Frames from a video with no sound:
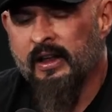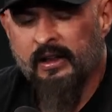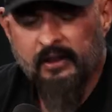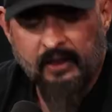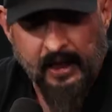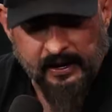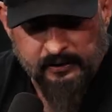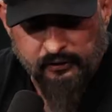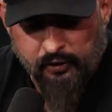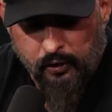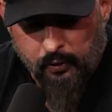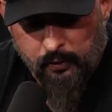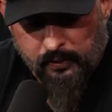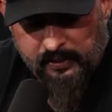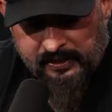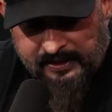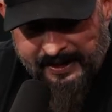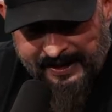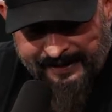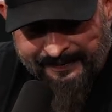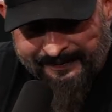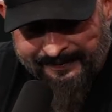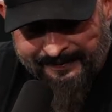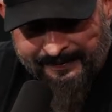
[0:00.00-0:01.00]
Like, dude,
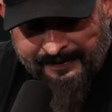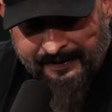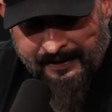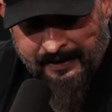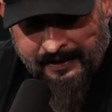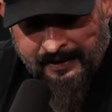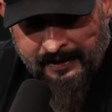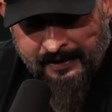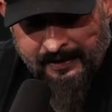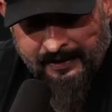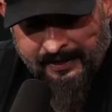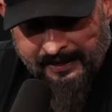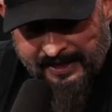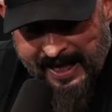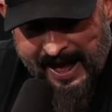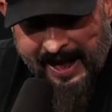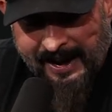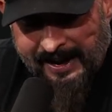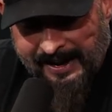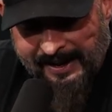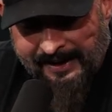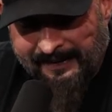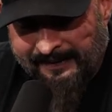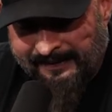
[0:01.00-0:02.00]
this
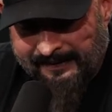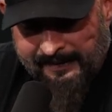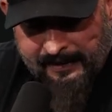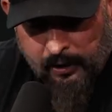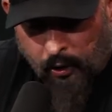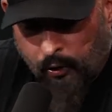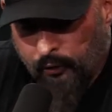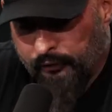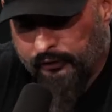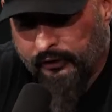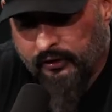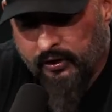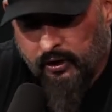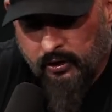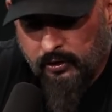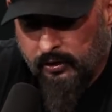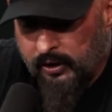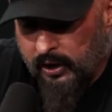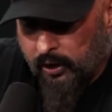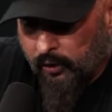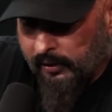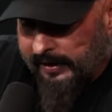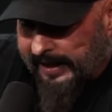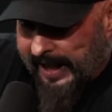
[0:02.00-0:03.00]
that is those are the
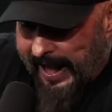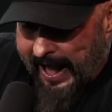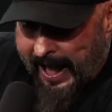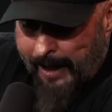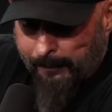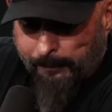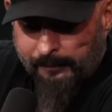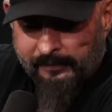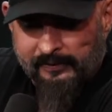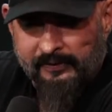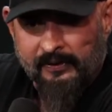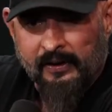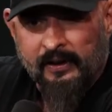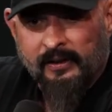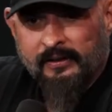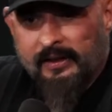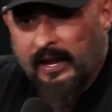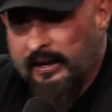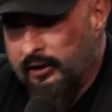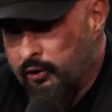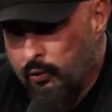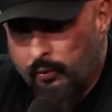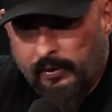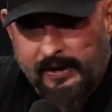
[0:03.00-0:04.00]
little gaps
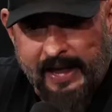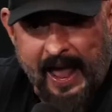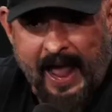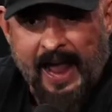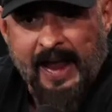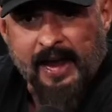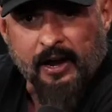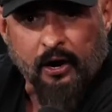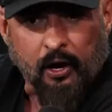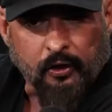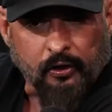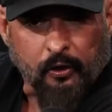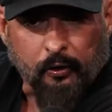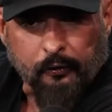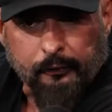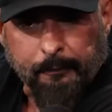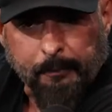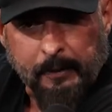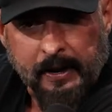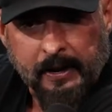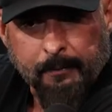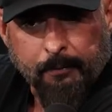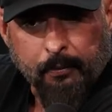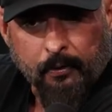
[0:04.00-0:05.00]
that you gain on those
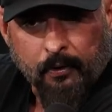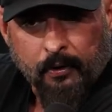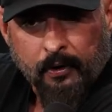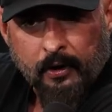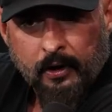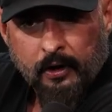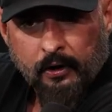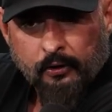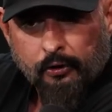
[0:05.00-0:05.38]
people.